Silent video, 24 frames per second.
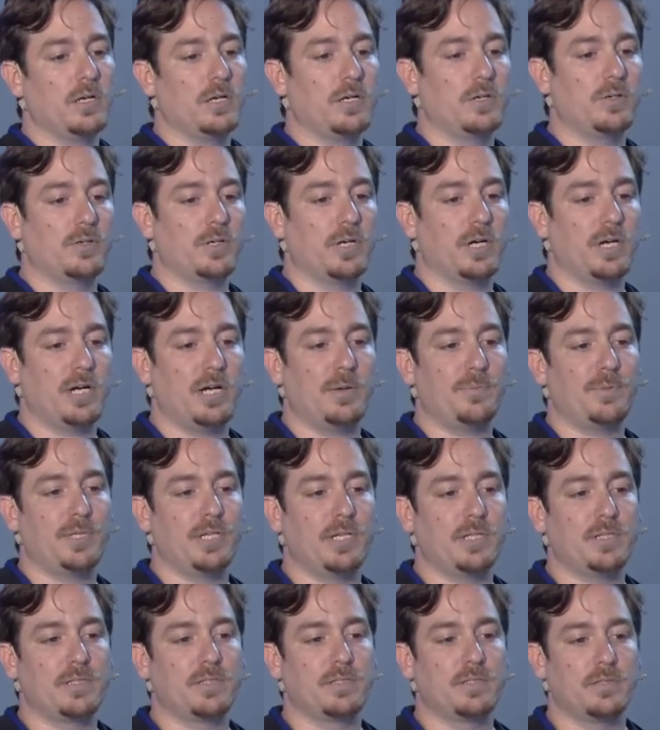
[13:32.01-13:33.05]
Our
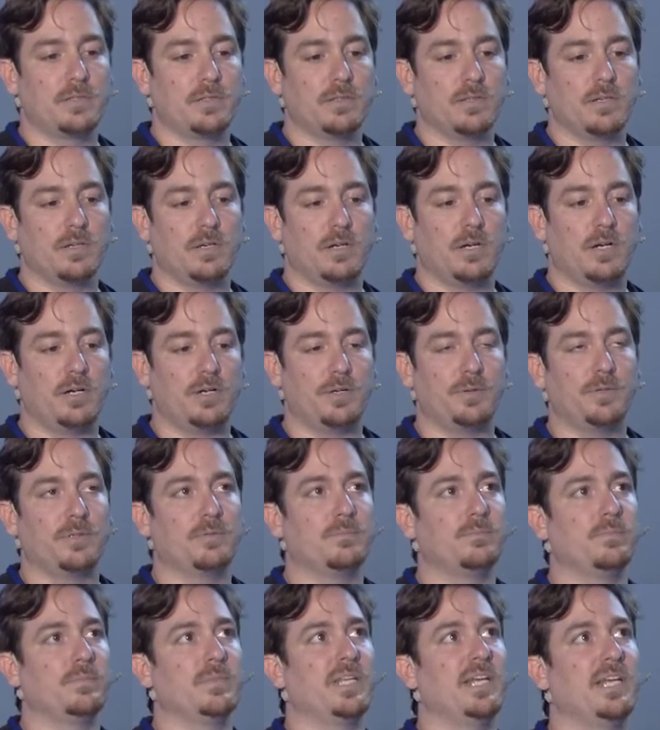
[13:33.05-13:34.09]
apt-get, our
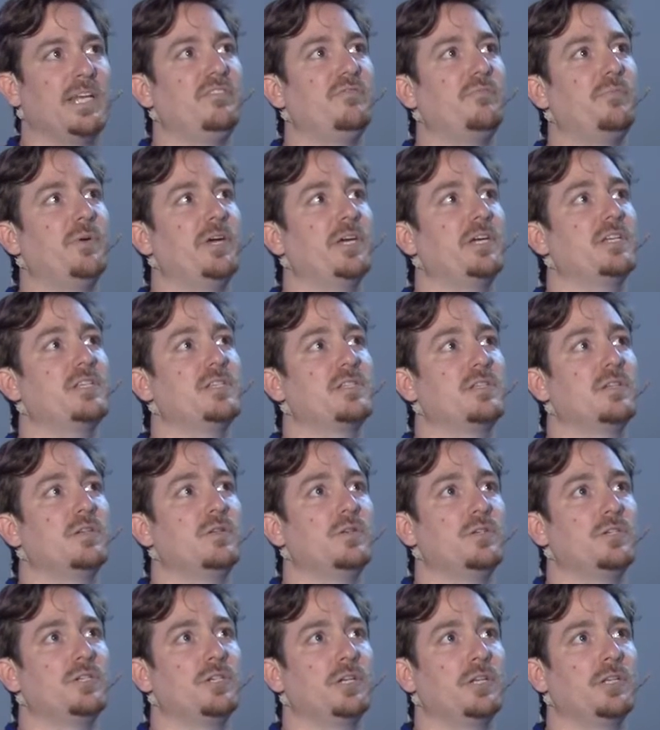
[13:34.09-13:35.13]
native package
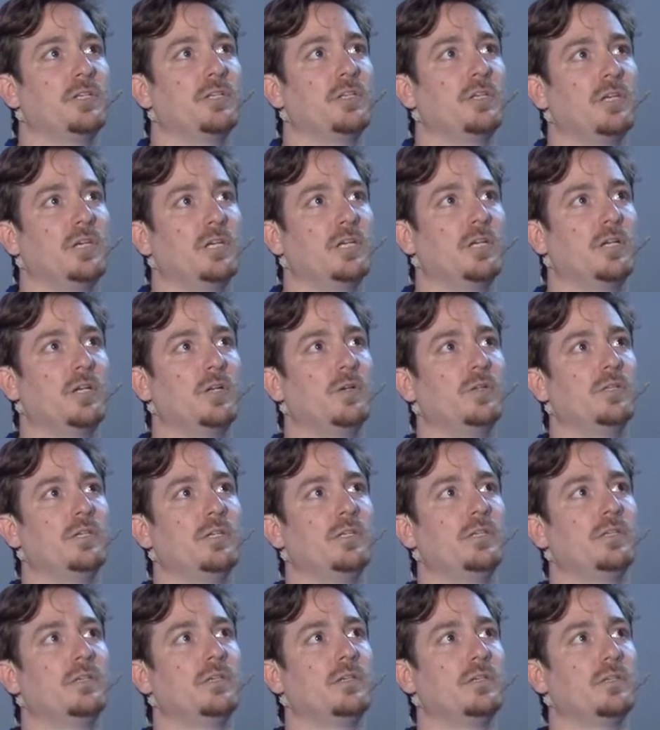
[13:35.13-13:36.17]
solution
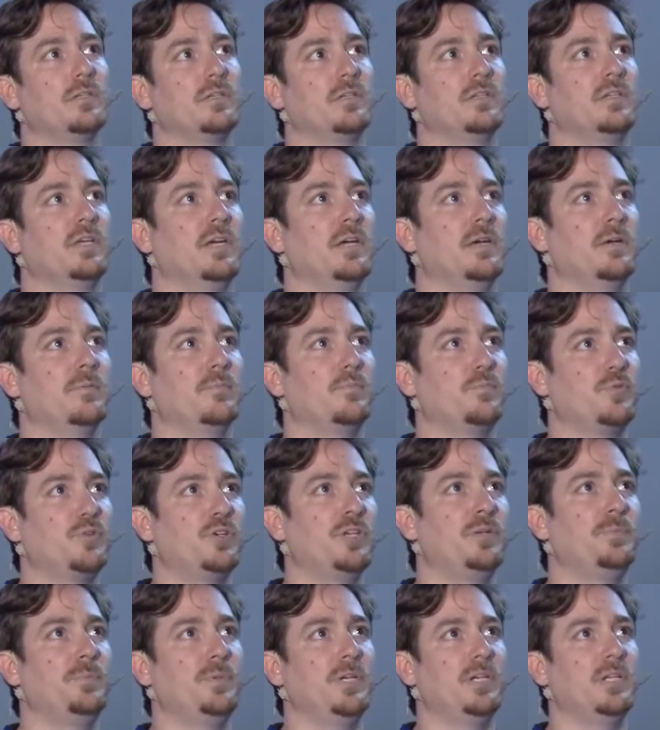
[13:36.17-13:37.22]
included the
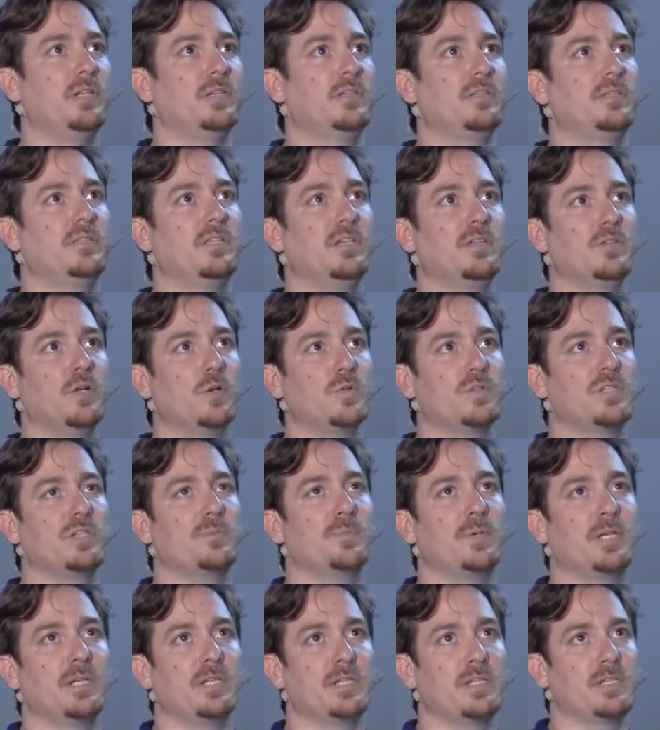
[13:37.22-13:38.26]
pre-build those
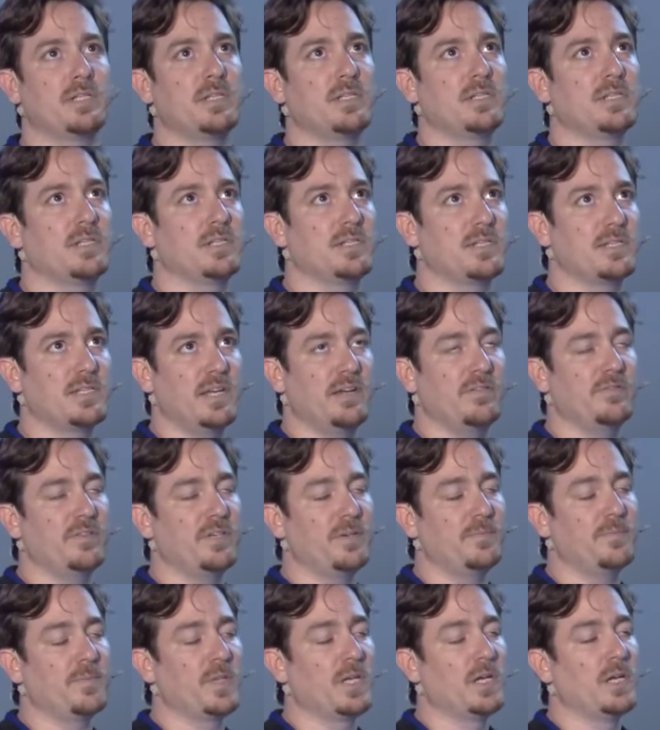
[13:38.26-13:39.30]
dependencies and save
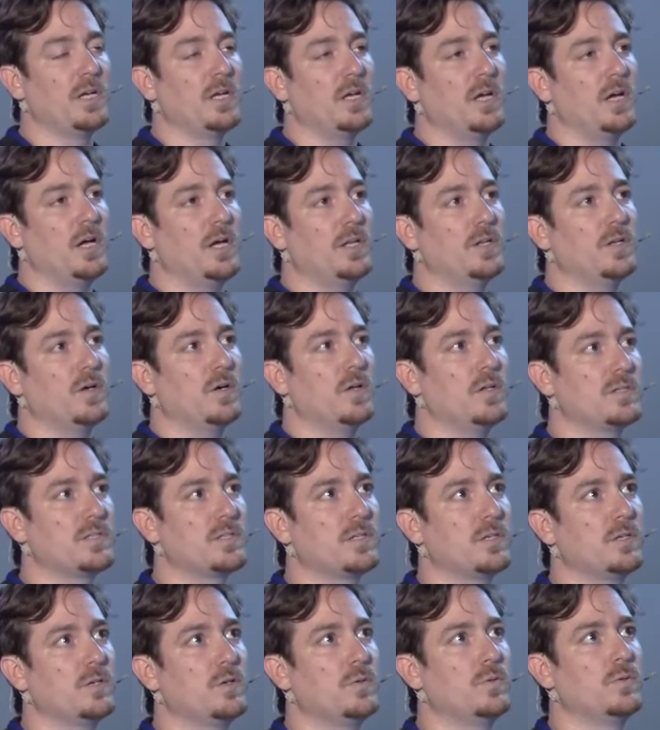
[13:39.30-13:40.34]
them and
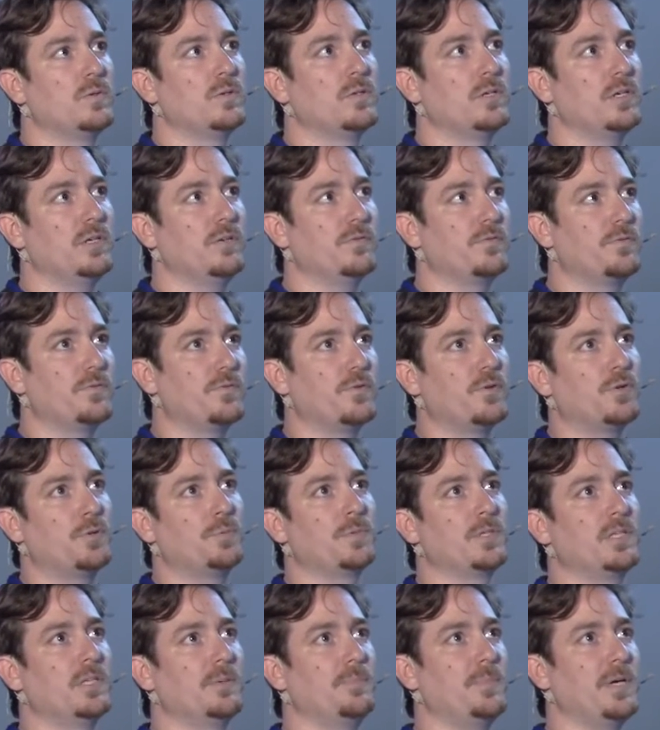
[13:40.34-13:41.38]
also
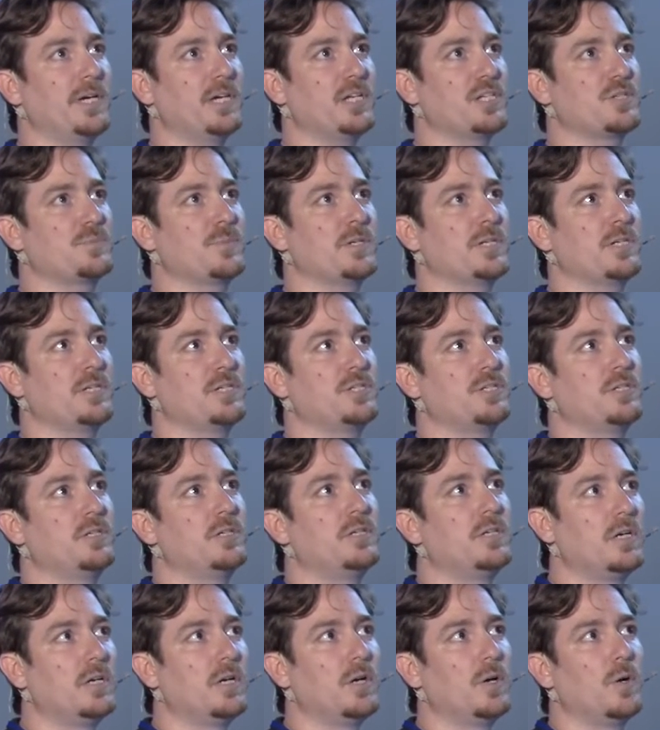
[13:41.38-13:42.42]
inform the package
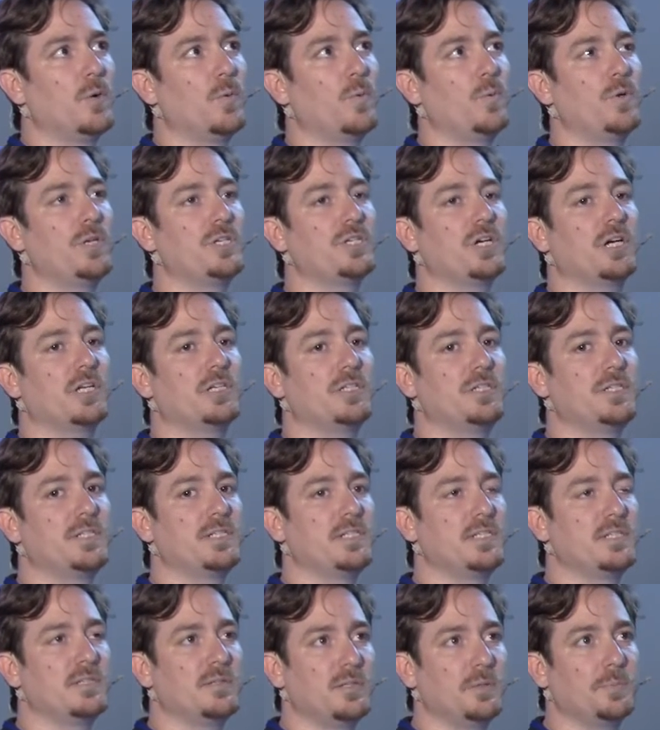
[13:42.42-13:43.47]
manager which other
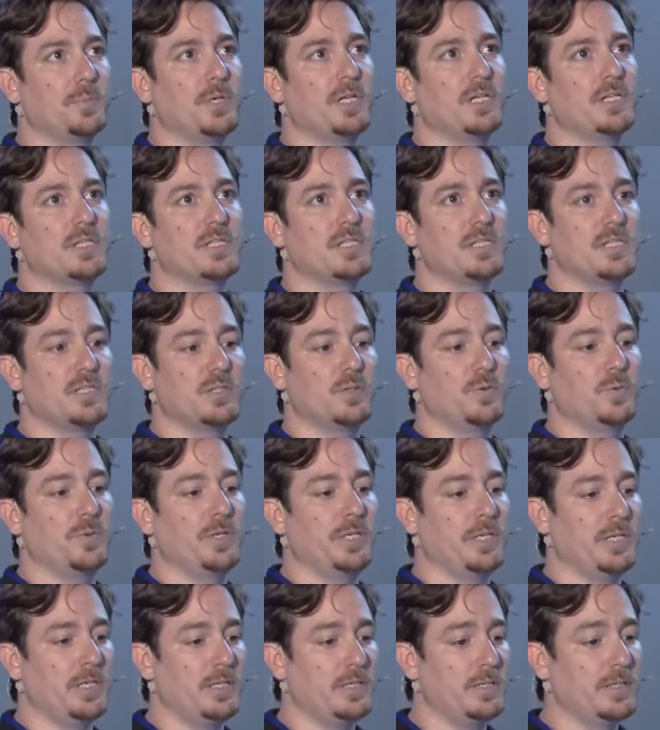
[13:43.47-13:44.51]
system dependencies do
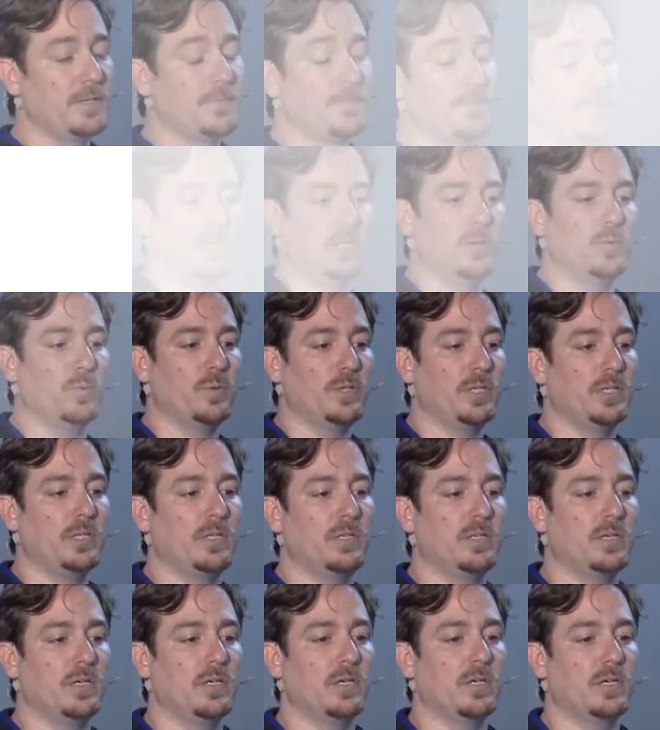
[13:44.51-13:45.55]
we need. Still, we
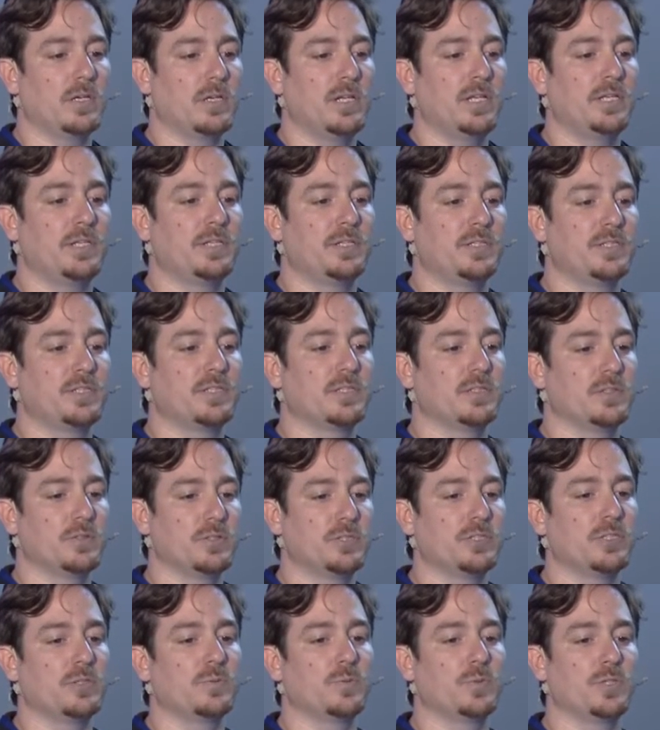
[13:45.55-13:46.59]
need a cleaner
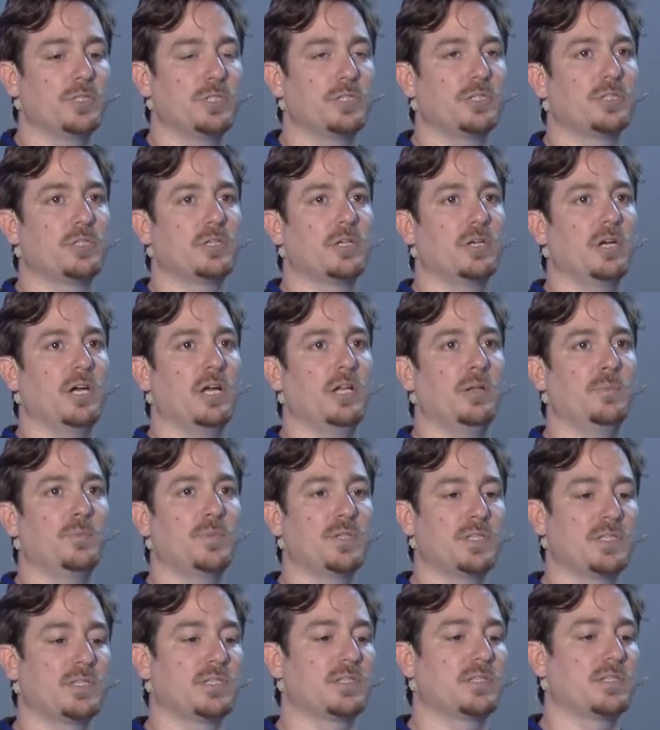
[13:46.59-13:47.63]
solution which help
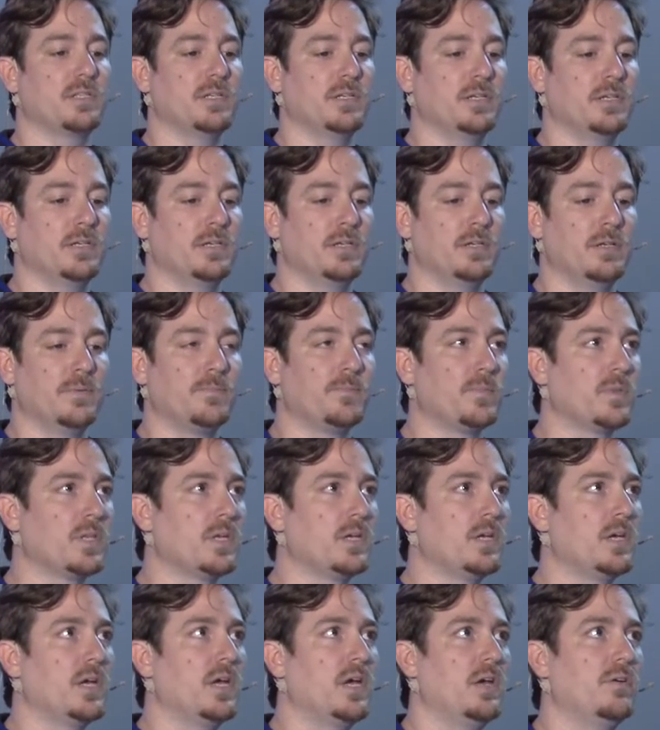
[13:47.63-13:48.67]
us uh,
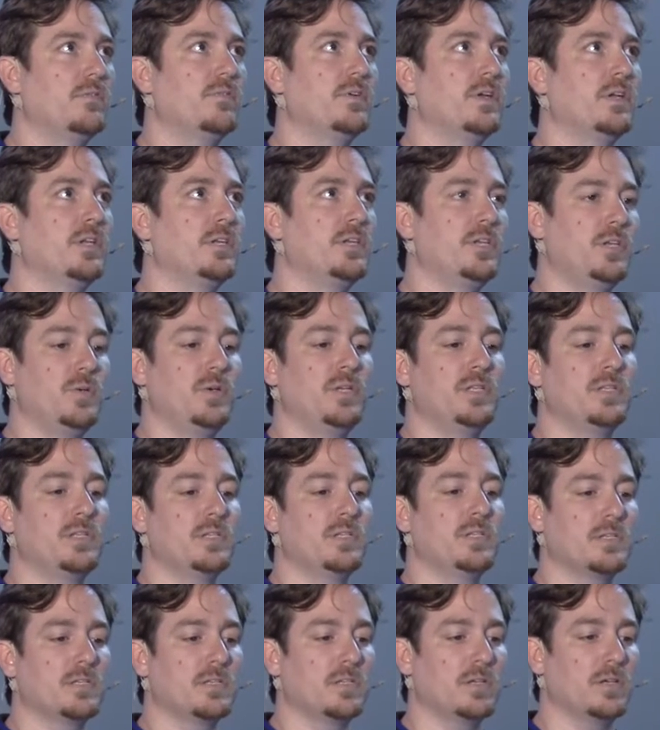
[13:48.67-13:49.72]
have a new
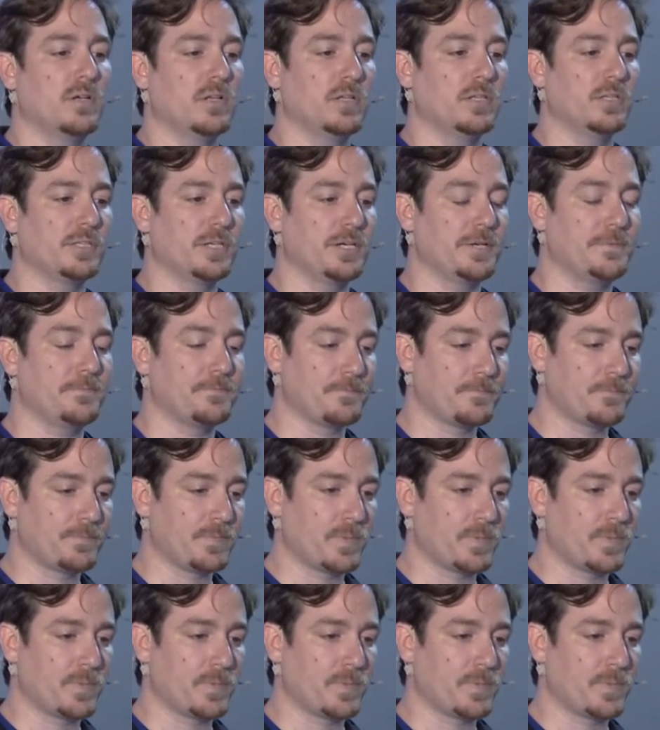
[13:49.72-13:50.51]
instance all the time.